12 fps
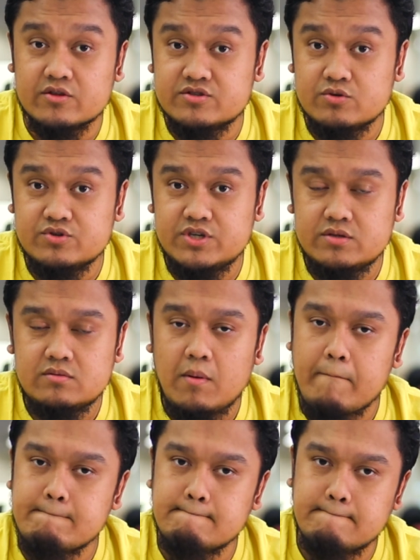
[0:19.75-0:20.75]
The solution?
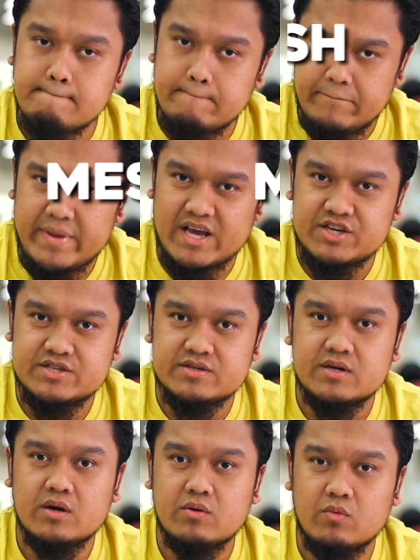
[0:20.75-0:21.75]
Mesh
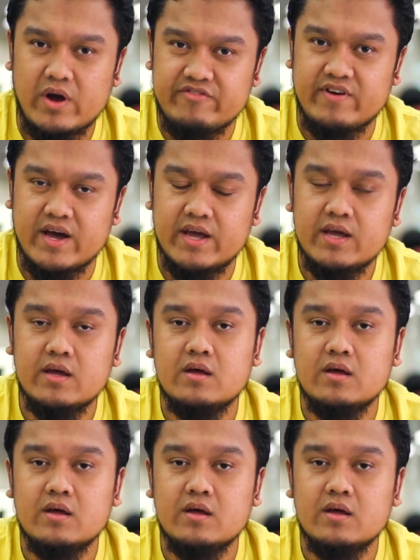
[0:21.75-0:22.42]
Wi-Fi.